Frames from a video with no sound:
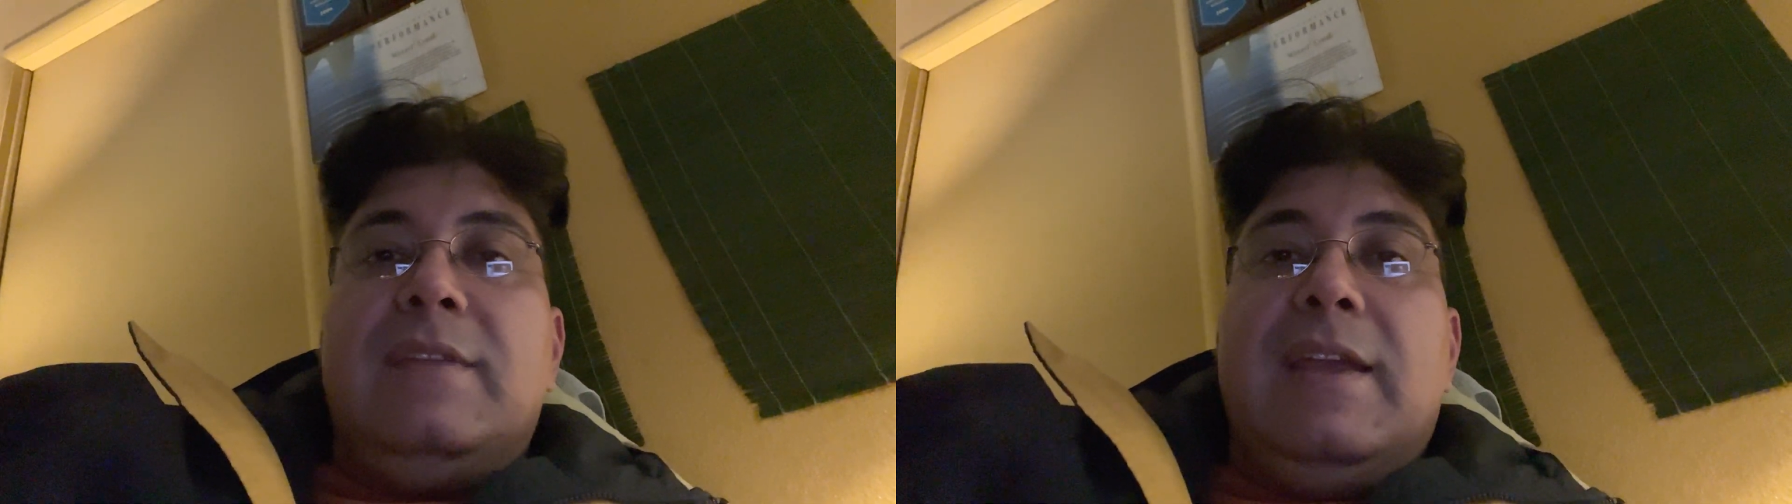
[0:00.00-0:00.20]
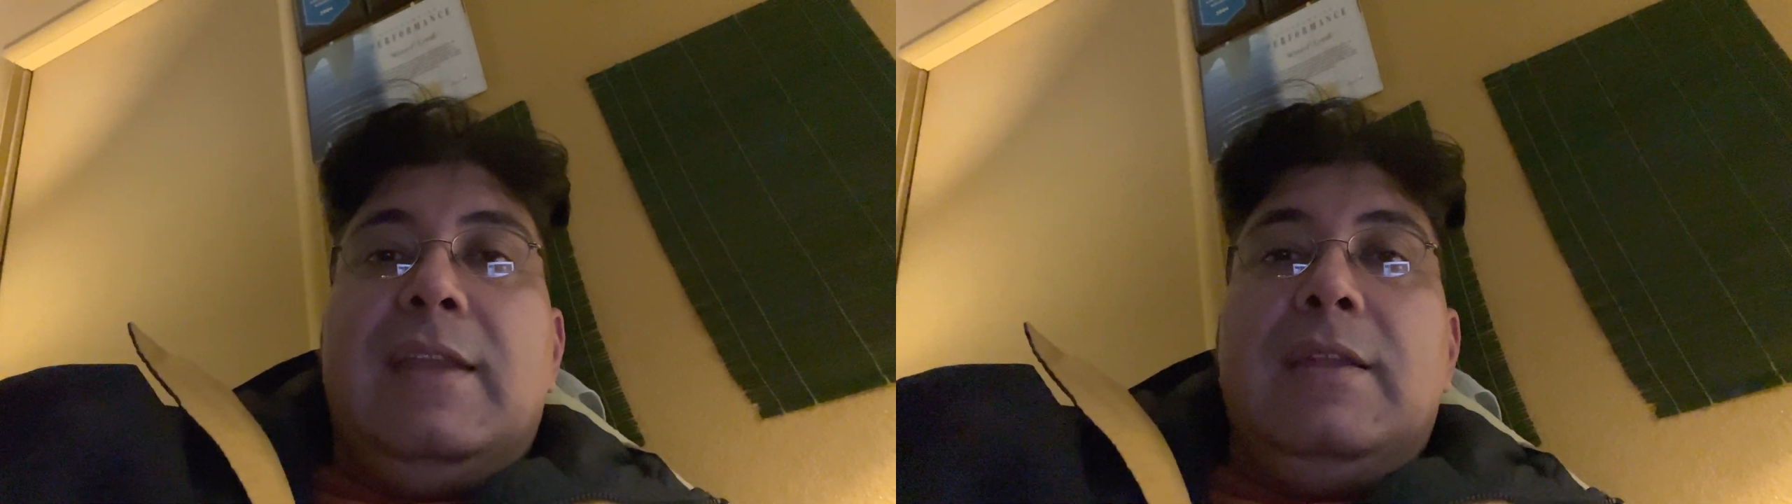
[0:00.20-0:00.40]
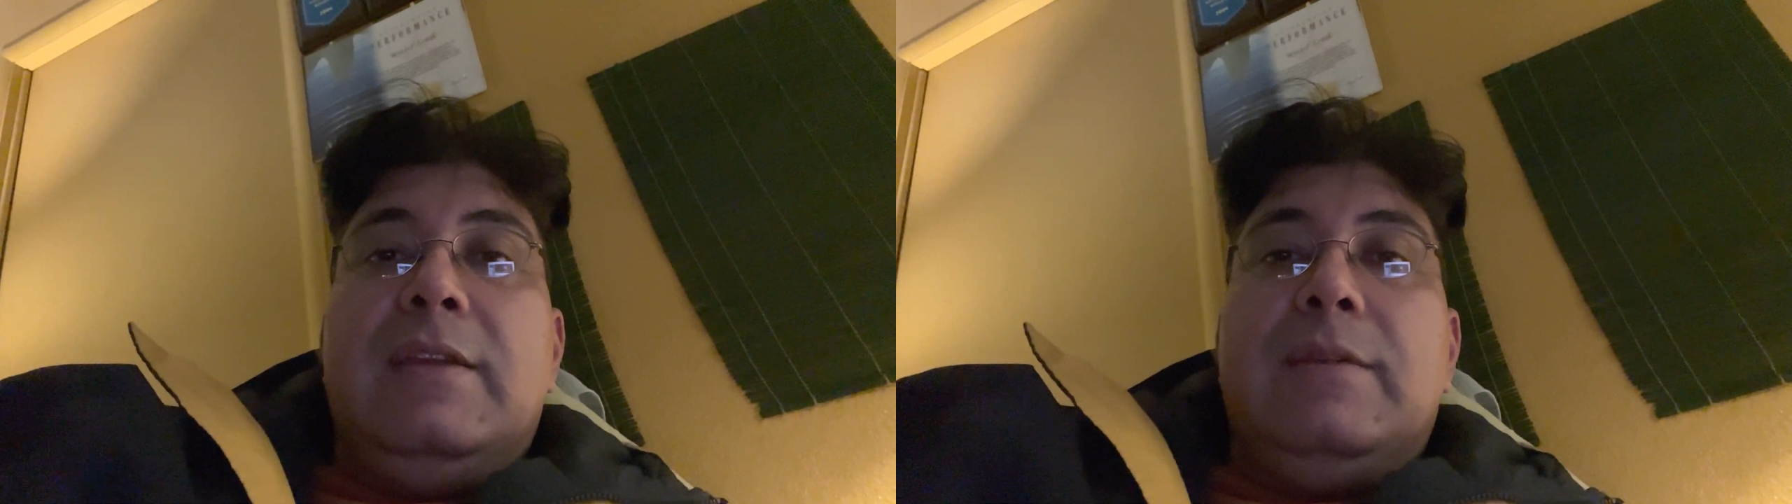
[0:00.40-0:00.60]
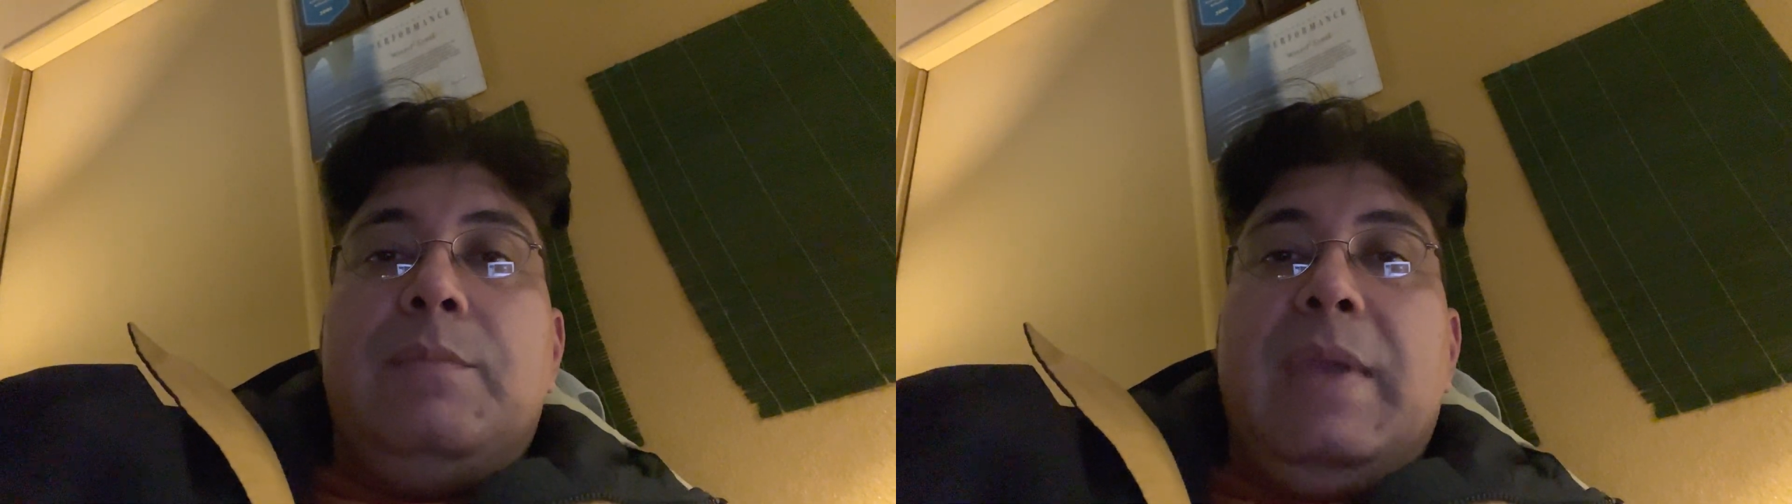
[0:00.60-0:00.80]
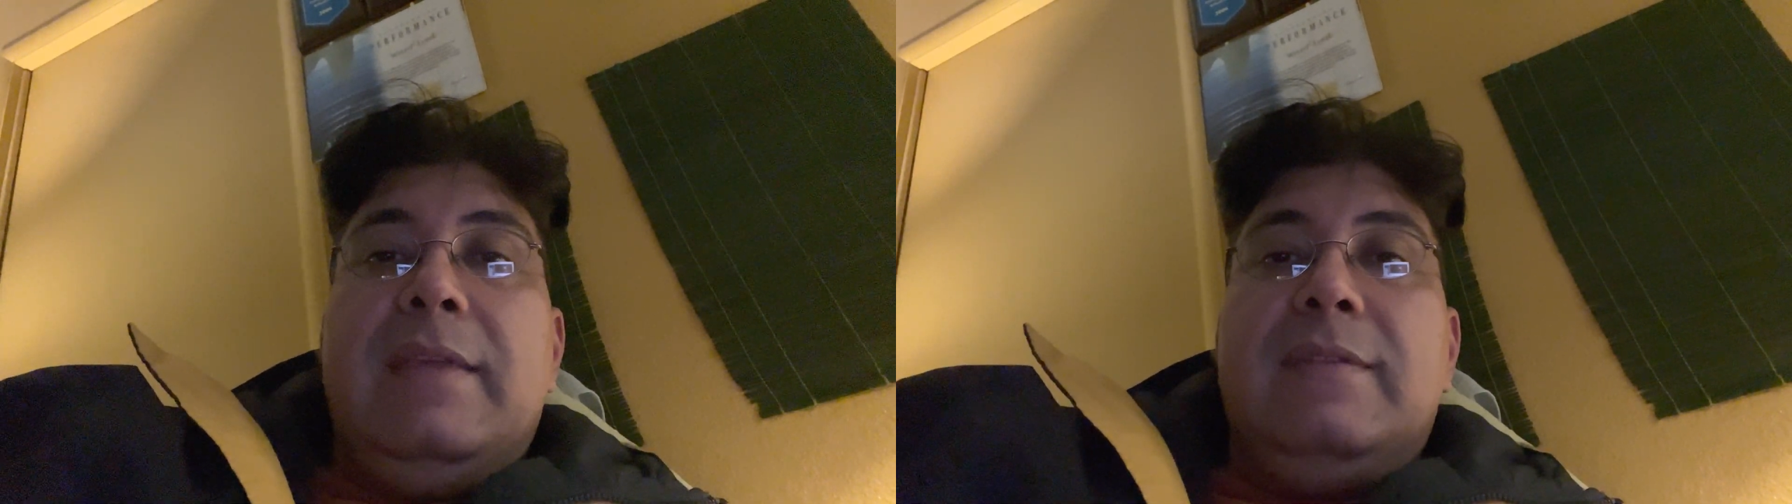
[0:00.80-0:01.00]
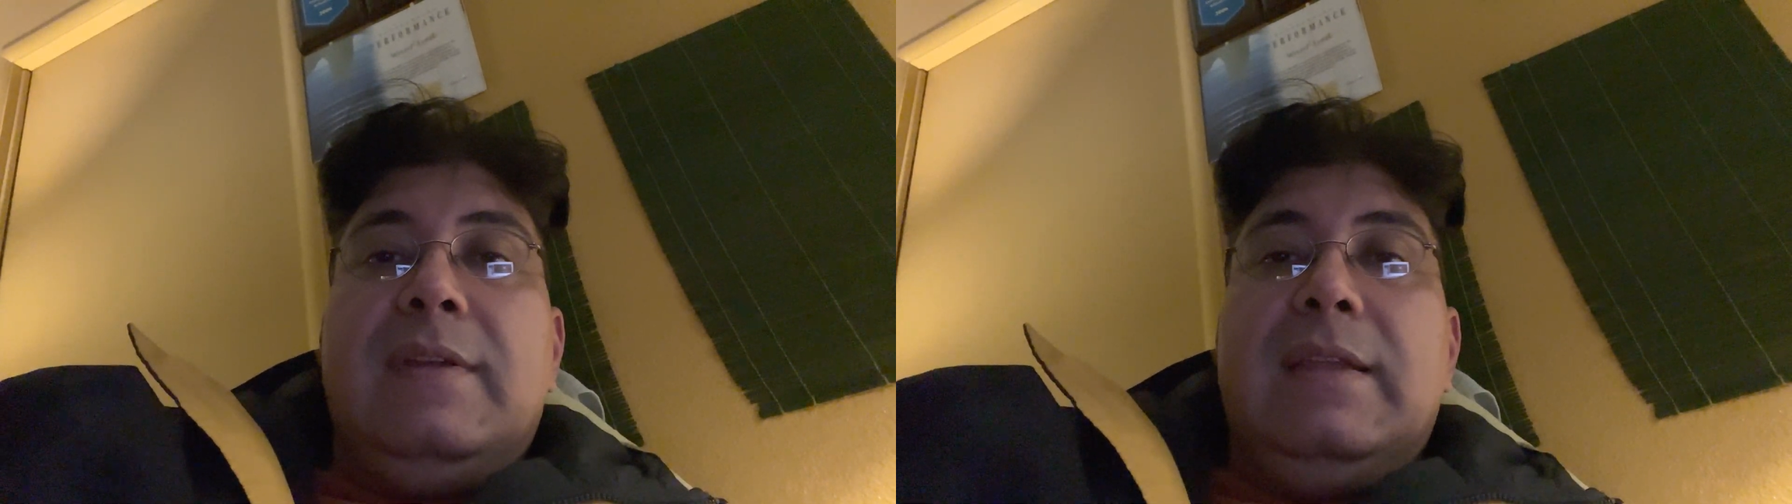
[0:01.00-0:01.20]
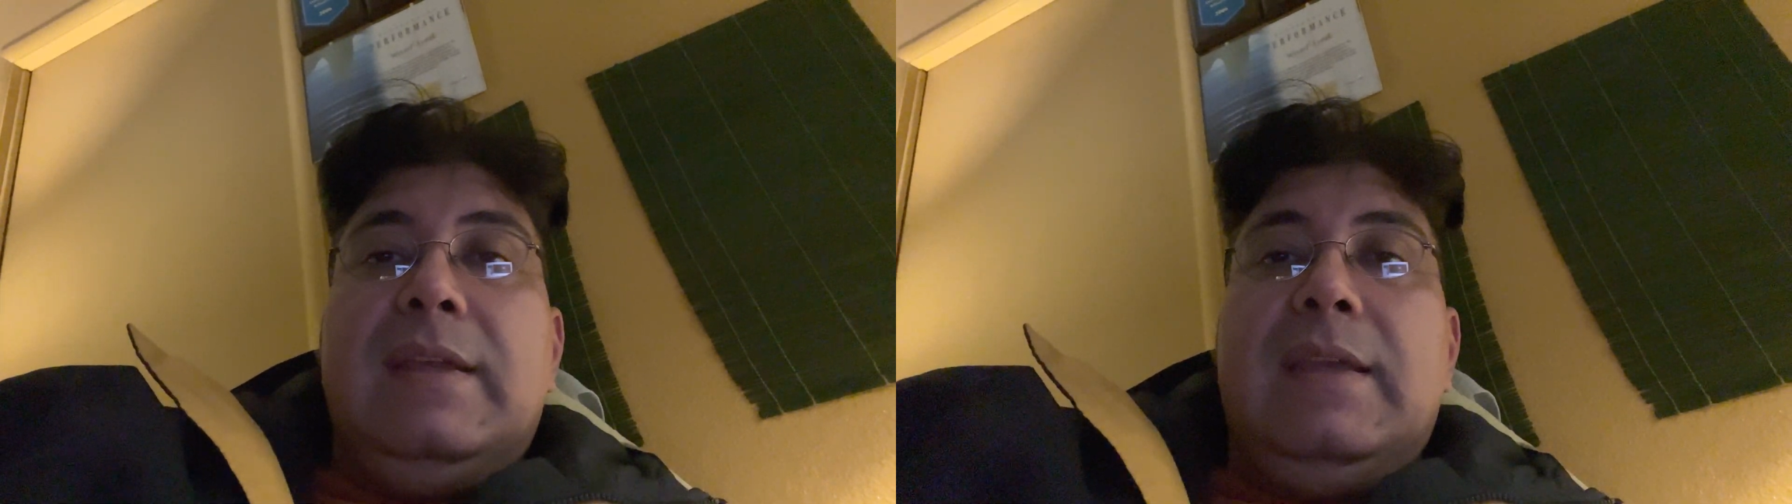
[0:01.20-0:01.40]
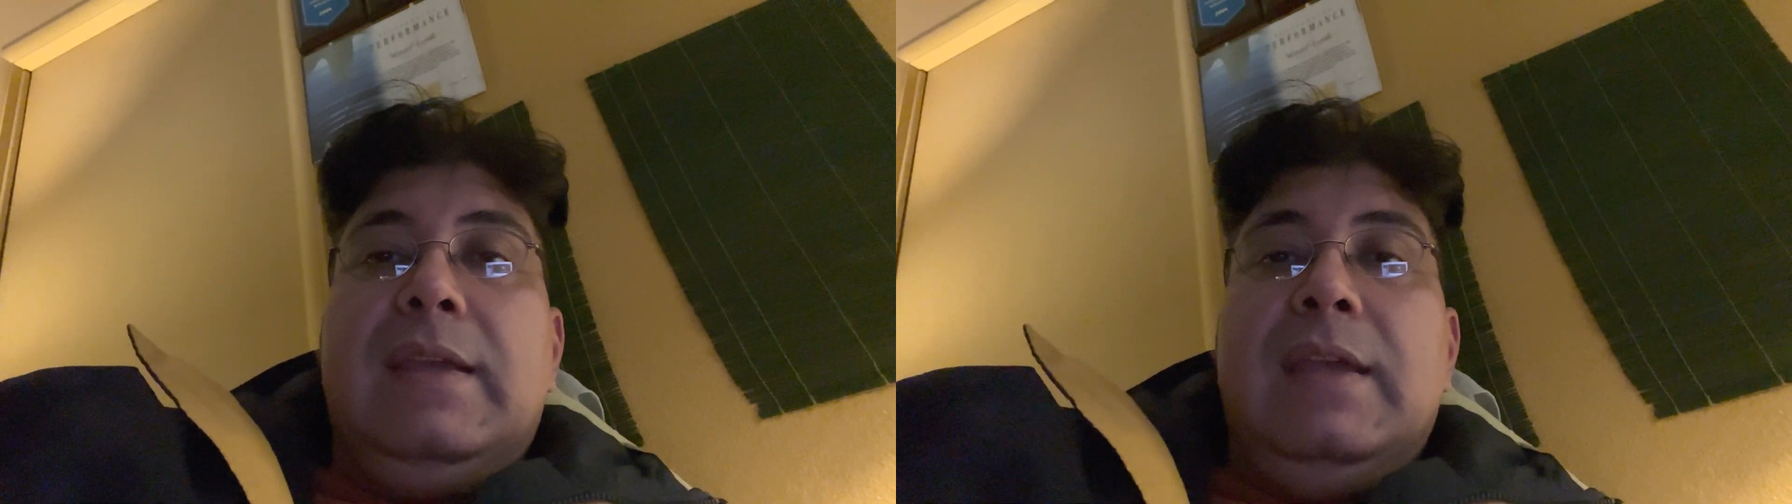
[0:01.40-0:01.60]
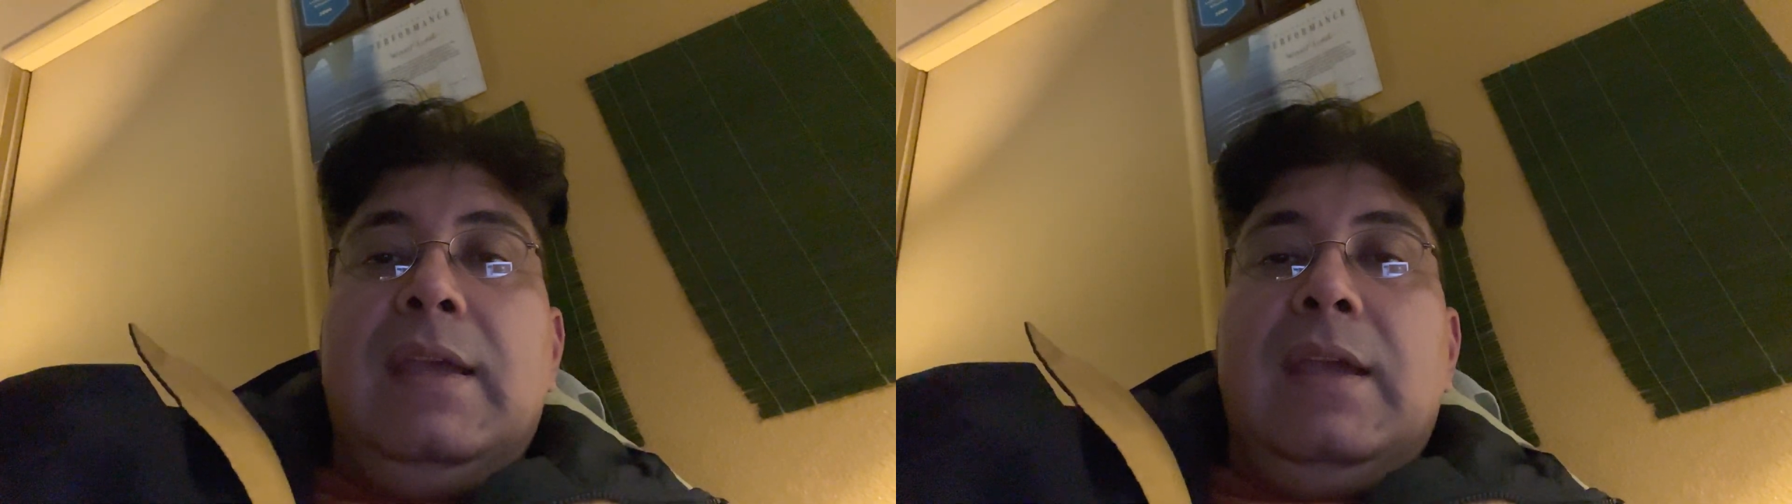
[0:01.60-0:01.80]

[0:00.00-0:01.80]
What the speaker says: and it basically